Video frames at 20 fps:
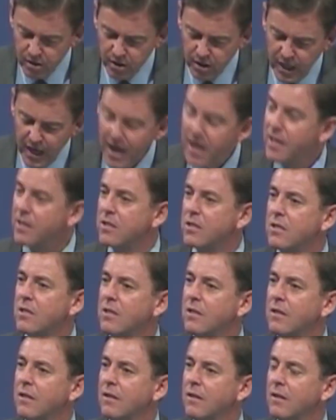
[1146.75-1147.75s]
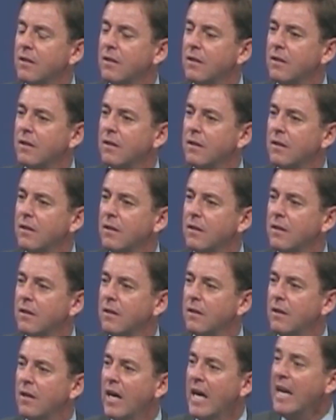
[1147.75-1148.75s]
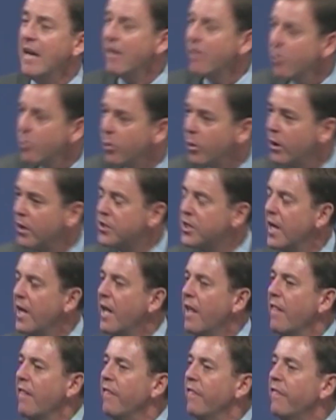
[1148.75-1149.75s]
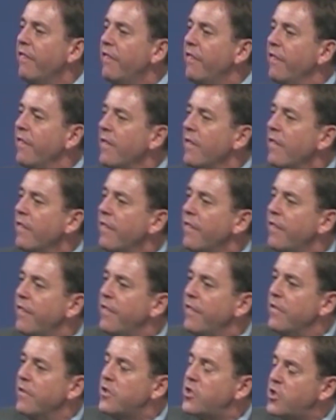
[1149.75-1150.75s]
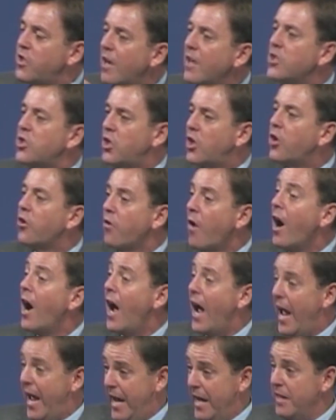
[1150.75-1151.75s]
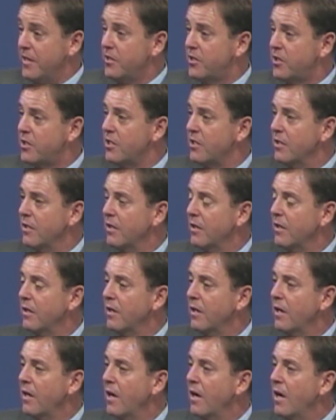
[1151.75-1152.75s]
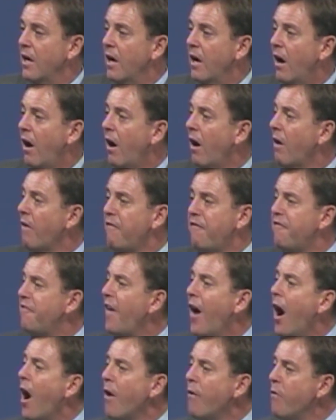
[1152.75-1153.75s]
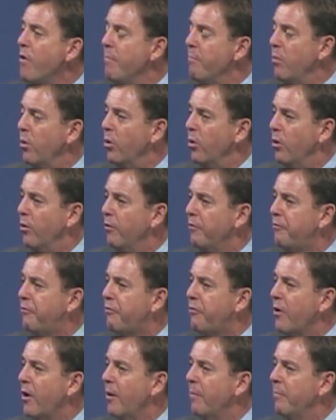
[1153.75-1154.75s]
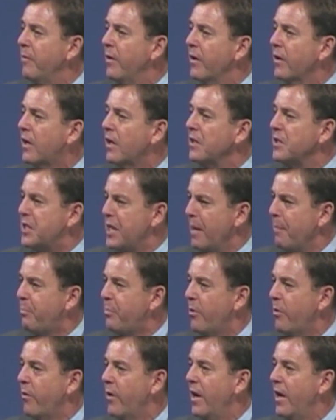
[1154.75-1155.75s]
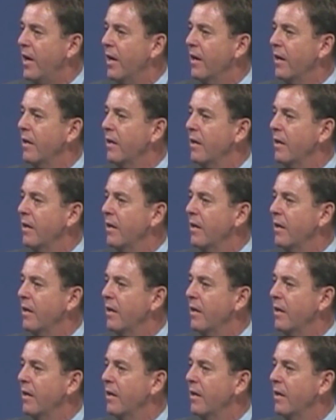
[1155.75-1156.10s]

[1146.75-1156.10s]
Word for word: Yes. In other words, such cries are far removed from the contemporary